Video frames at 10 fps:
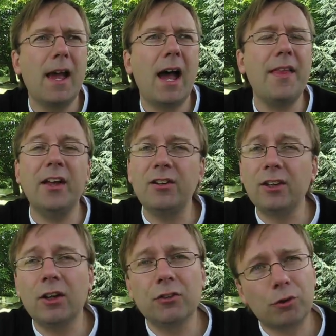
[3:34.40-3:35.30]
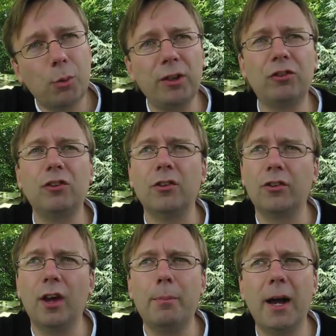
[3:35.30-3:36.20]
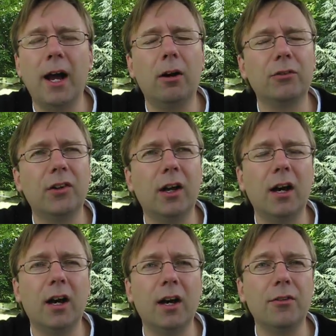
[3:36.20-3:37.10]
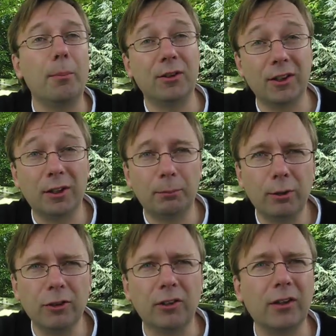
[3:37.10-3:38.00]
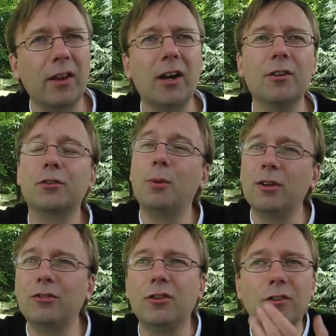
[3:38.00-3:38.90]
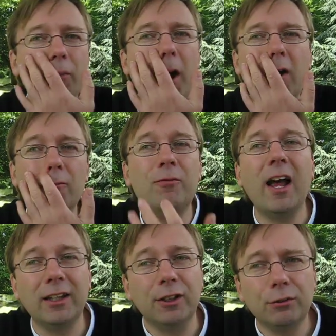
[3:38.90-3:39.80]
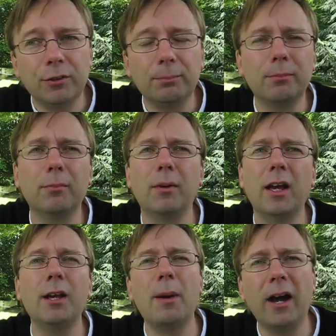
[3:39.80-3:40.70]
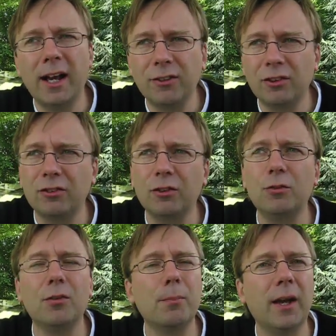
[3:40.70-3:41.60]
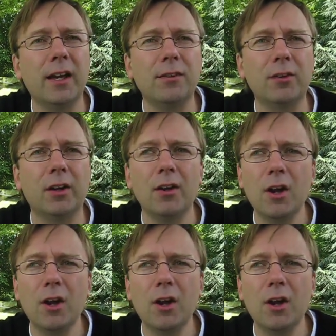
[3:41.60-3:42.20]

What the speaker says: And they didn't ask questions about the particular project. They asked questions about values and about attitudes and behaviour.